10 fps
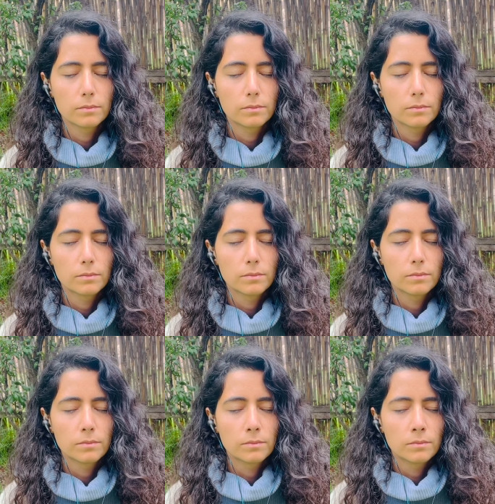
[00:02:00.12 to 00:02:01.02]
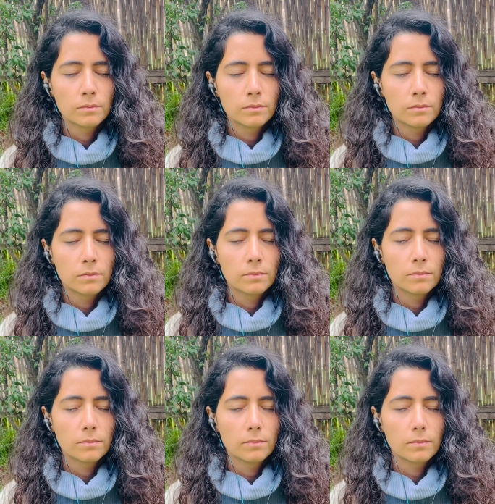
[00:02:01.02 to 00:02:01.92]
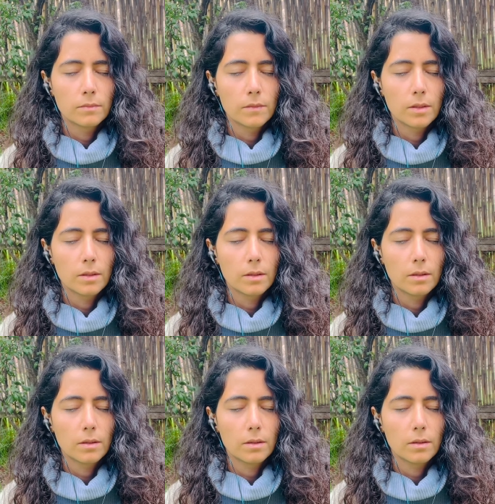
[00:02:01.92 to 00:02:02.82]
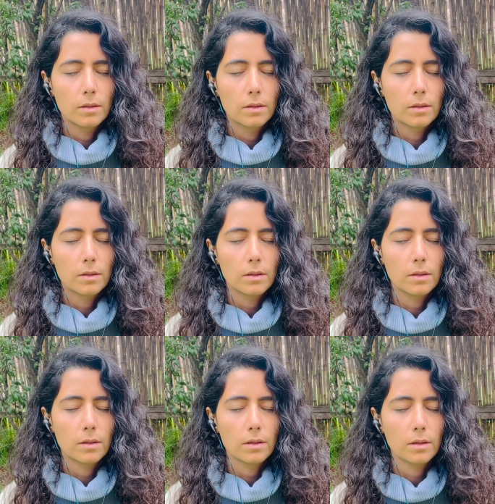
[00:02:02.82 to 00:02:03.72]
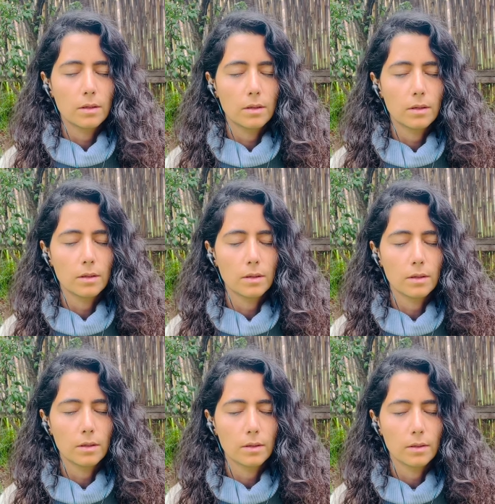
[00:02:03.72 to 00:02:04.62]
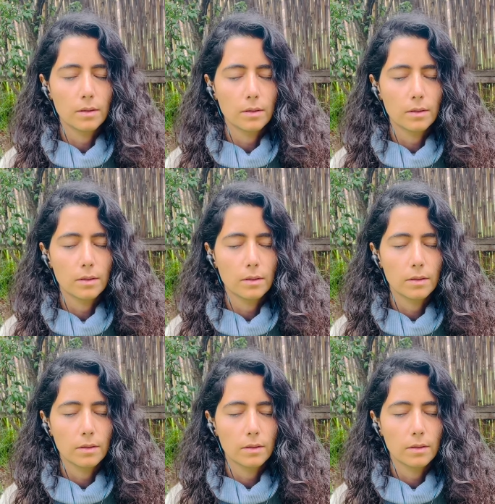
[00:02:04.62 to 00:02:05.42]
Nobody speaks.